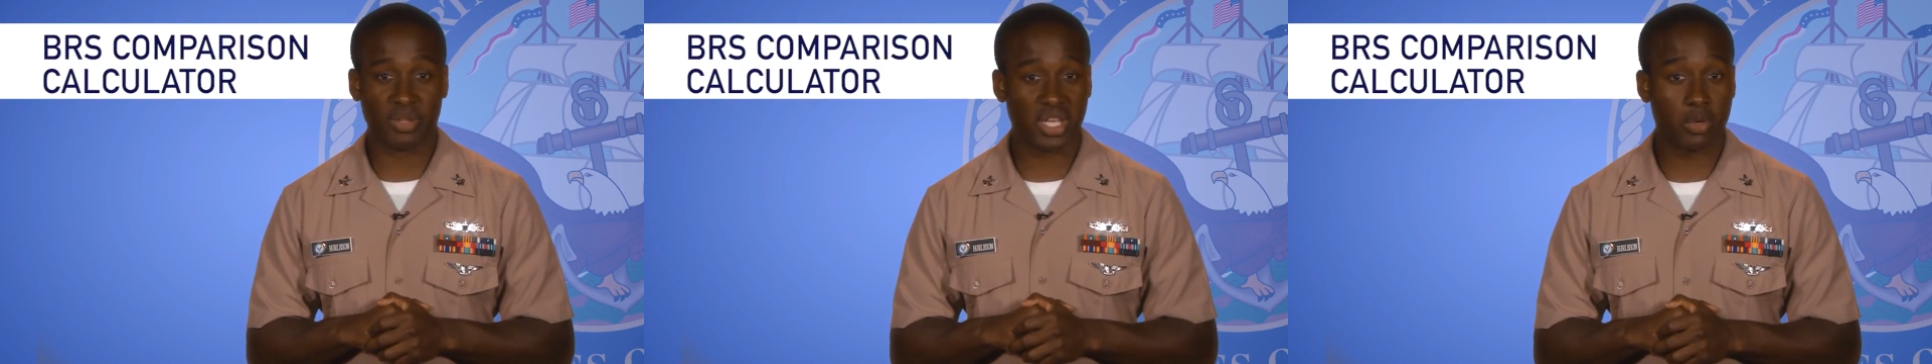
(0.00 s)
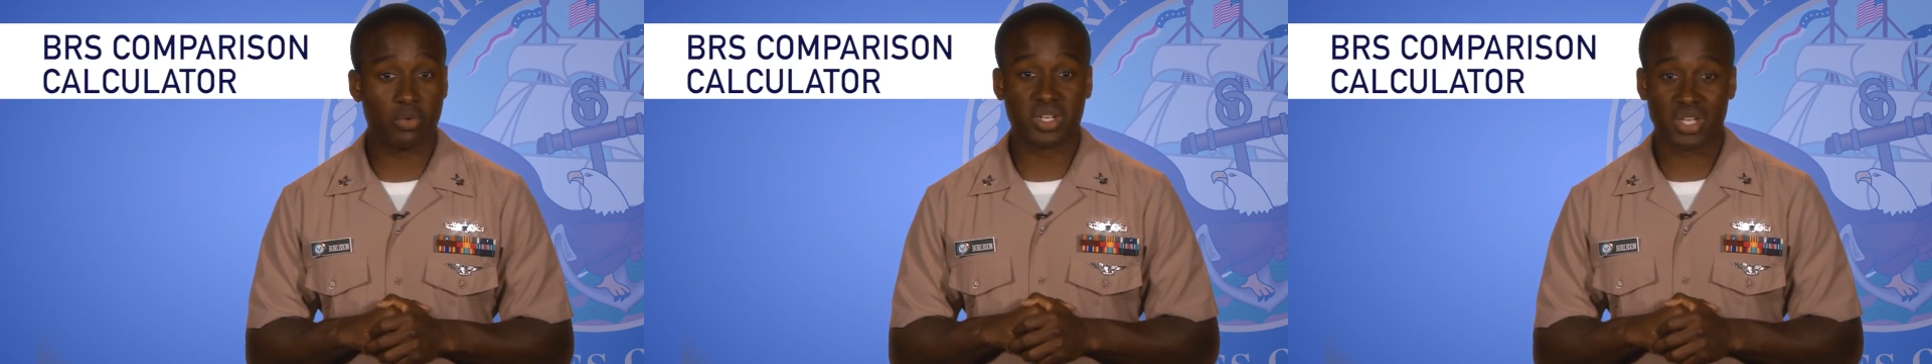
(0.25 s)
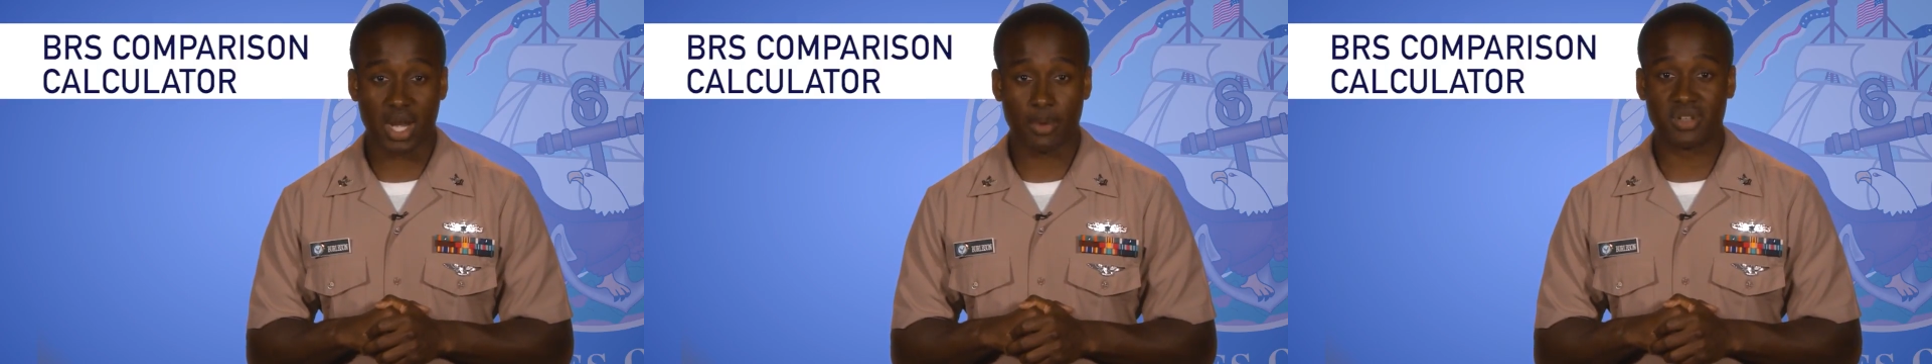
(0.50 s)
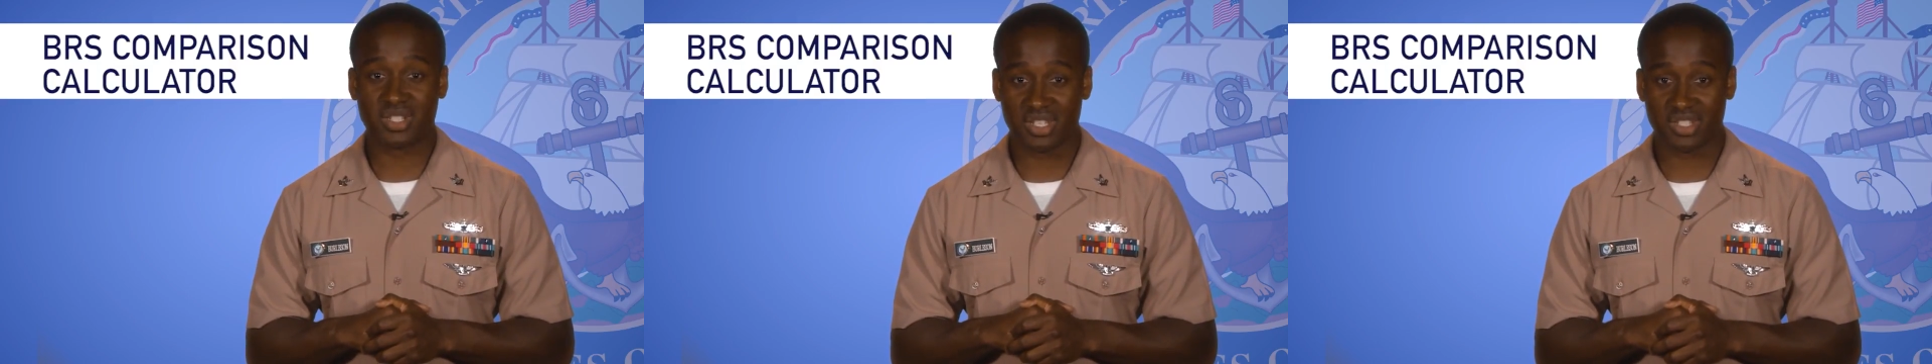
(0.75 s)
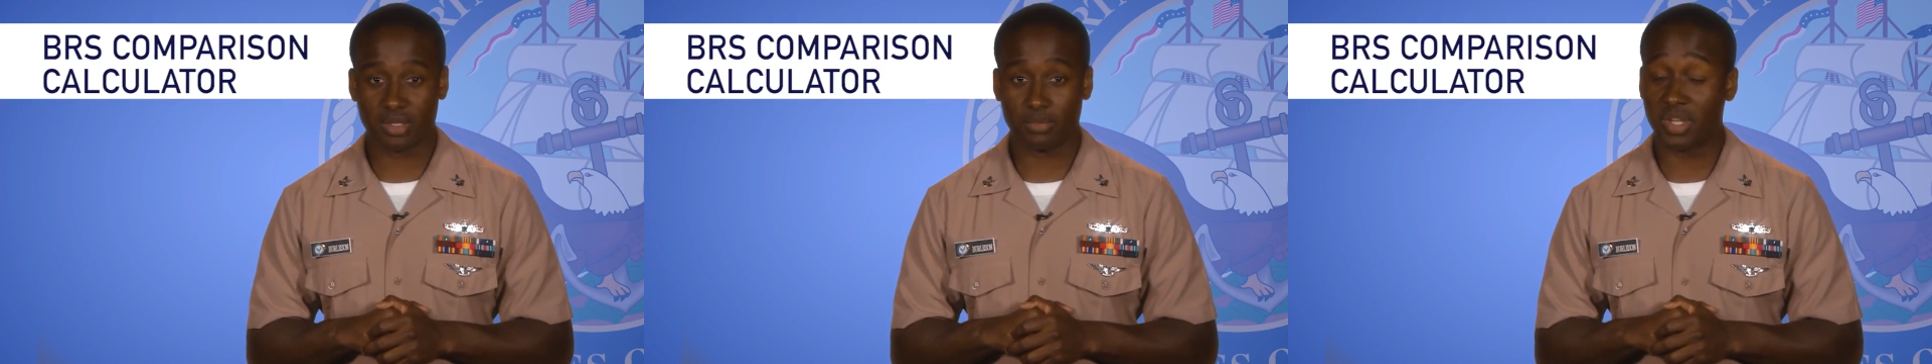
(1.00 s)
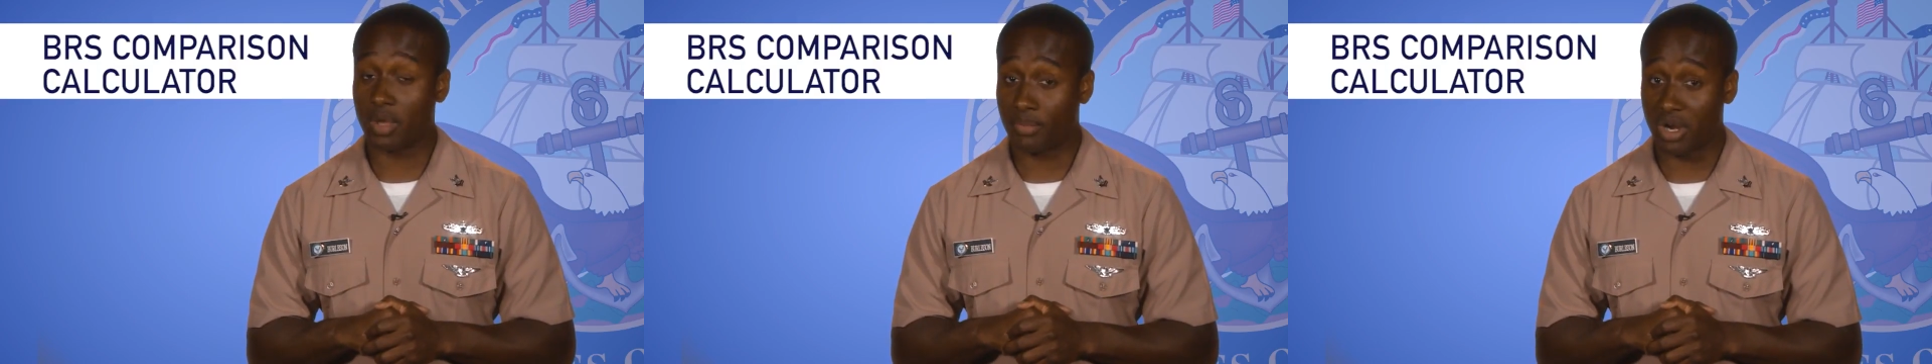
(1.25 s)
Blended Retirement
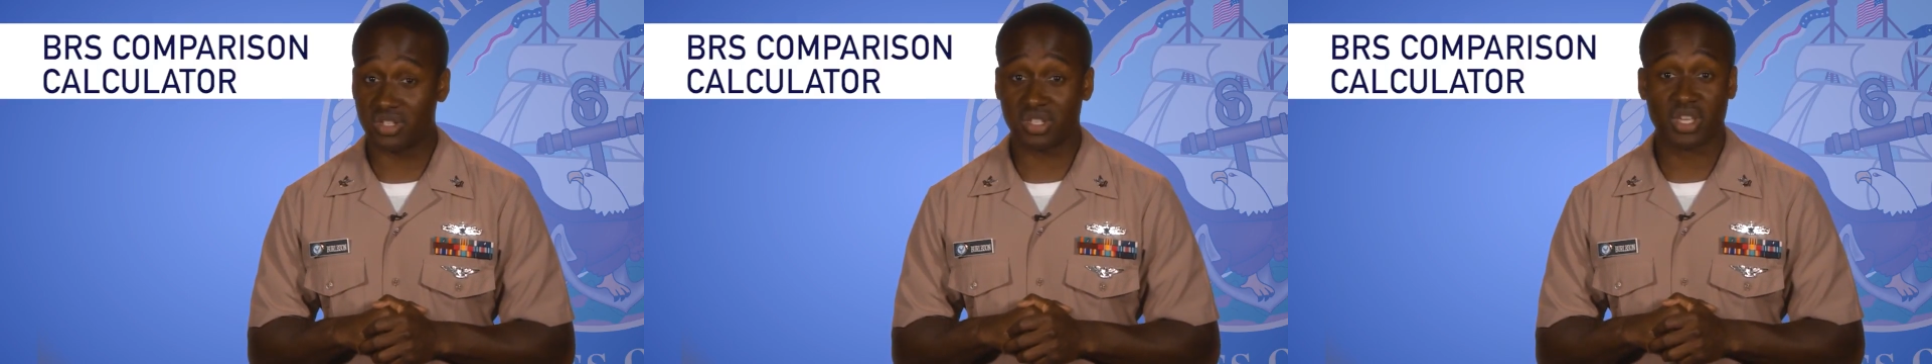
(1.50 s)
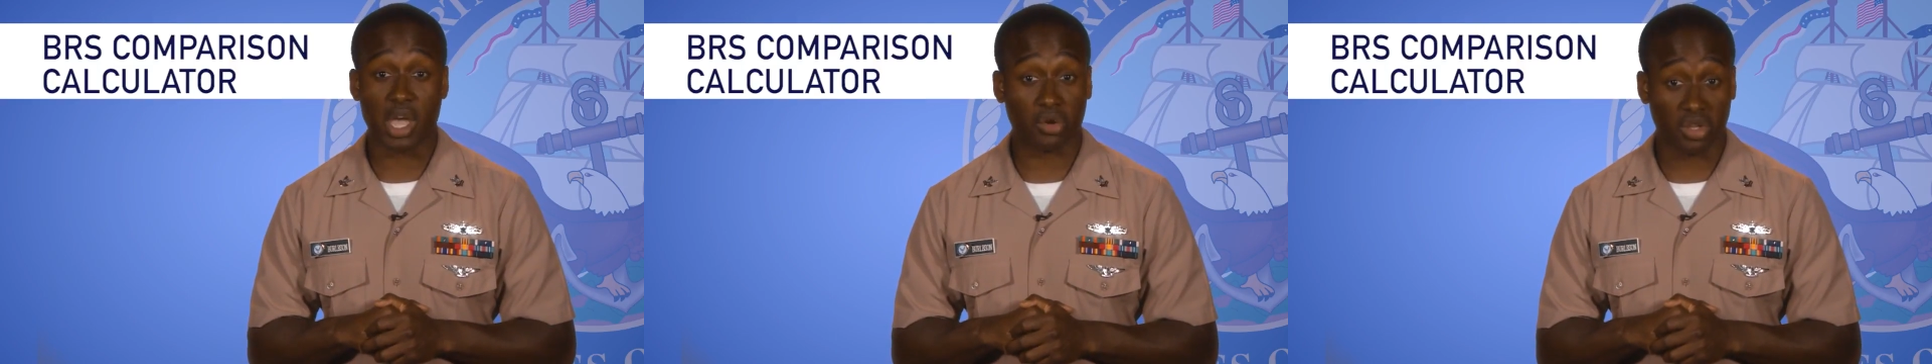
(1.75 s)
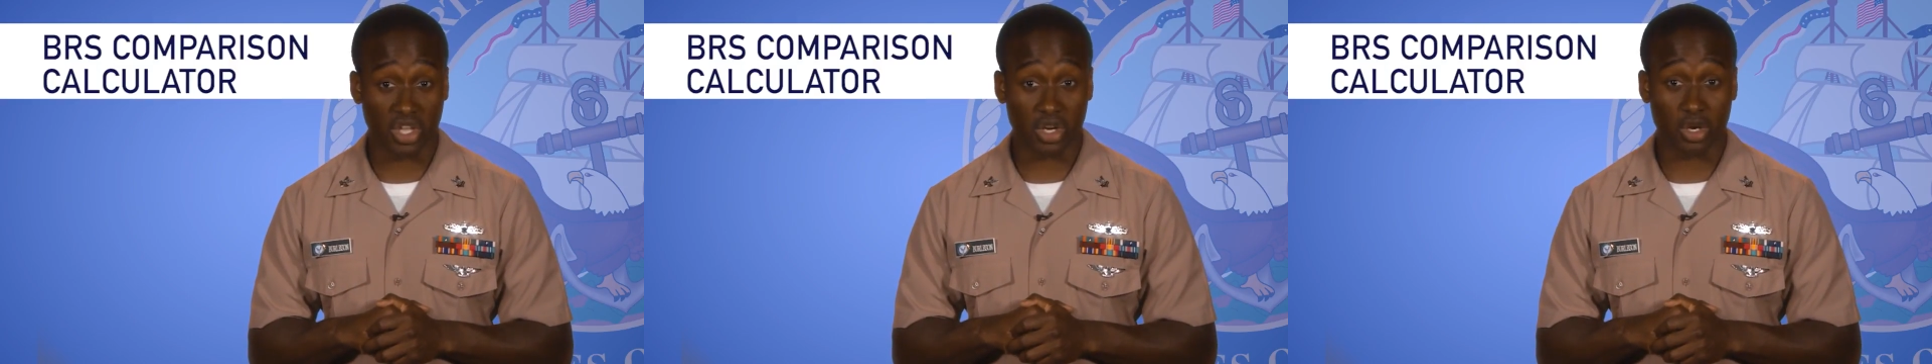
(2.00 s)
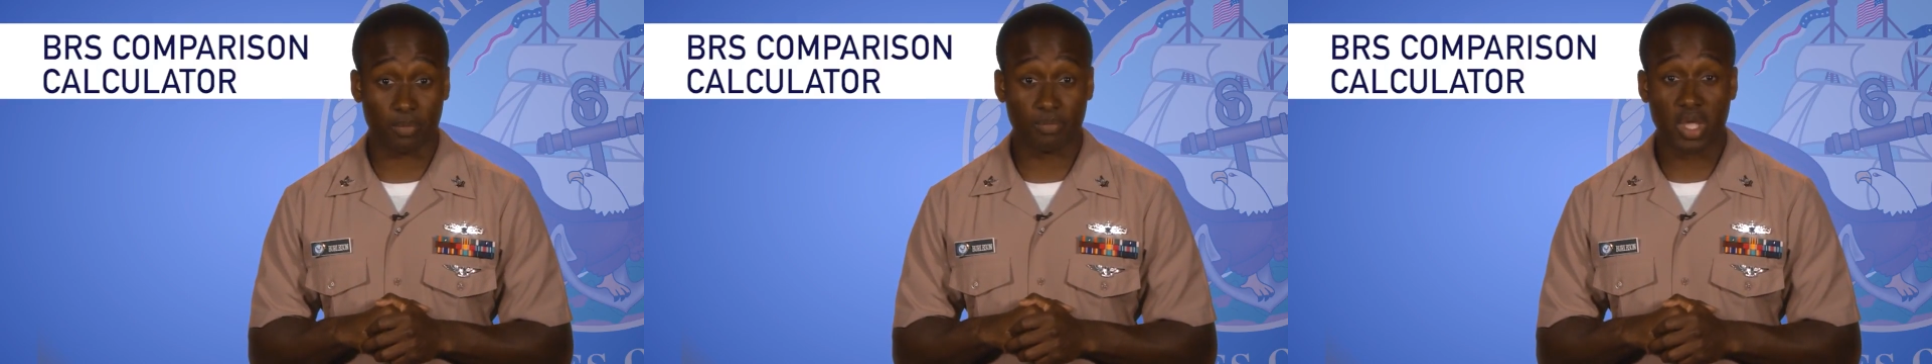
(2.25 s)
System Comparison Calculator,